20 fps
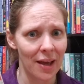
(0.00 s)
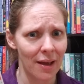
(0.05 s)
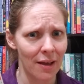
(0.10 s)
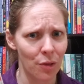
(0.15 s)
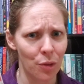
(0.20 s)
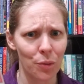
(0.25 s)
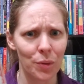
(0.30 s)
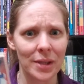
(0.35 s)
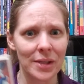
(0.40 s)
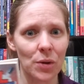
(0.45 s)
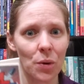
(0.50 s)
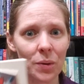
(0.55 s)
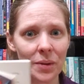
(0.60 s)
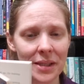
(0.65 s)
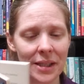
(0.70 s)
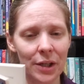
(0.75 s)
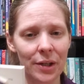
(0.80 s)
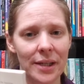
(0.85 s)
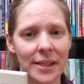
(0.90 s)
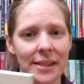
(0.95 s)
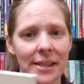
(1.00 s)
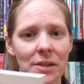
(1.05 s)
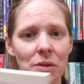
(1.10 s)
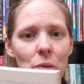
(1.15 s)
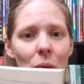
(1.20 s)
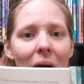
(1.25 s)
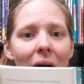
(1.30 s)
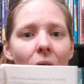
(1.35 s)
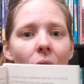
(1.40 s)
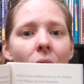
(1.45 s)
through this whole series
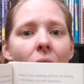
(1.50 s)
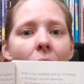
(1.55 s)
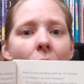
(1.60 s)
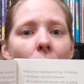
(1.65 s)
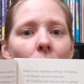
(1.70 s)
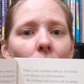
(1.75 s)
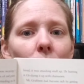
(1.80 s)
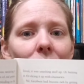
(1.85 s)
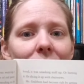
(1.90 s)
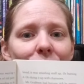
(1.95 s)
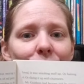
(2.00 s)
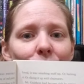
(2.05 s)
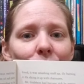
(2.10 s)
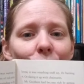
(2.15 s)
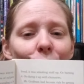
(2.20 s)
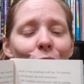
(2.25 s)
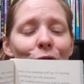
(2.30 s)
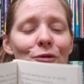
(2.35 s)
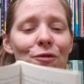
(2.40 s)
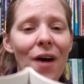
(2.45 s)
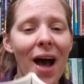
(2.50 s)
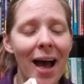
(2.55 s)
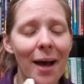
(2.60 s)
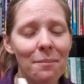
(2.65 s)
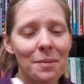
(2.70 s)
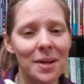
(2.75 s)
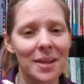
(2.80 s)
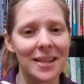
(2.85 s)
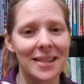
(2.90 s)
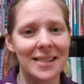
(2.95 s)
as well. What's
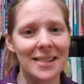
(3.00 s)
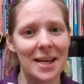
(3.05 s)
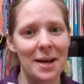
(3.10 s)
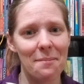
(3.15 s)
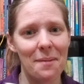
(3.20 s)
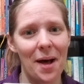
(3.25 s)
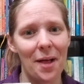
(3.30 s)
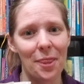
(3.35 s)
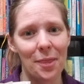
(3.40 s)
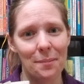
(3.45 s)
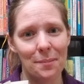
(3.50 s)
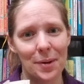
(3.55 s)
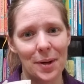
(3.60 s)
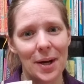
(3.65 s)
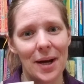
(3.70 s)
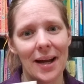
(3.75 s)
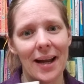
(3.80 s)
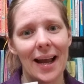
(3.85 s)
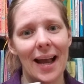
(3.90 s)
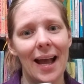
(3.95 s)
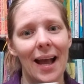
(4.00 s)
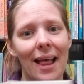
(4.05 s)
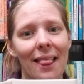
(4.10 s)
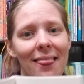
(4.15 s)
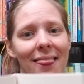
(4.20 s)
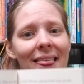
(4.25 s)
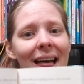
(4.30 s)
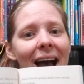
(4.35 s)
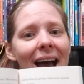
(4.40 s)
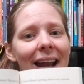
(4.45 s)
fabulous about the book
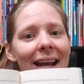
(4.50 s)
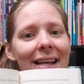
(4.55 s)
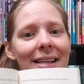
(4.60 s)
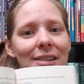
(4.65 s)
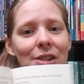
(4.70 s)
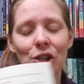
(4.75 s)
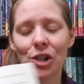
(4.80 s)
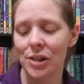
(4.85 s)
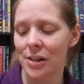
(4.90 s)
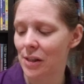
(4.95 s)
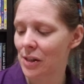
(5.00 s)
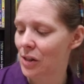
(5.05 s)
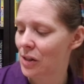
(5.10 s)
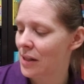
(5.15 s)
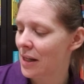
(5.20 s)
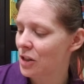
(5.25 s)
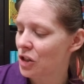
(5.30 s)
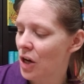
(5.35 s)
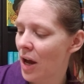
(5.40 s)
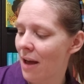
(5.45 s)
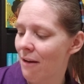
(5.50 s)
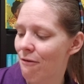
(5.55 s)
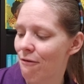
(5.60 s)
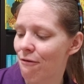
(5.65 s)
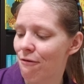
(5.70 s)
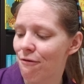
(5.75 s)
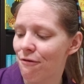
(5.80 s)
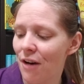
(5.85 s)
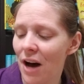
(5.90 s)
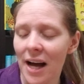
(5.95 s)
that is just such a
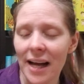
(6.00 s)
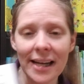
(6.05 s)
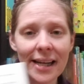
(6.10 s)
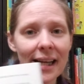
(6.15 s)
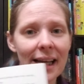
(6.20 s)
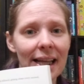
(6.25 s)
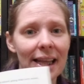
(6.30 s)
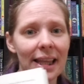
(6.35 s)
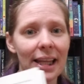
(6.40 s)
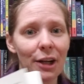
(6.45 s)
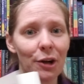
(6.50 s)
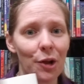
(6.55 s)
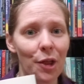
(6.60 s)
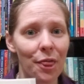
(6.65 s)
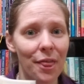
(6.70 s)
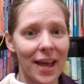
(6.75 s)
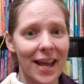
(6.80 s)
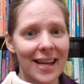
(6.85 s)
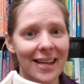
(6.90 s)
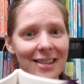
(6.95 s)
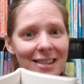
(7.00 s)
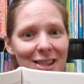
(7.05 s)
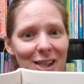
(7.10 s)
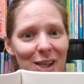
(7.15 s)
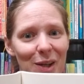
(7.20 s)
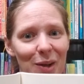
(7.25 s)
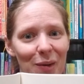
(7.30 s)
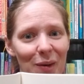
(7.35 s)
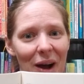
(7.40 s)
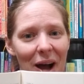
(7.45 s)
fun little thing
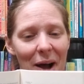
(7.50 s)
to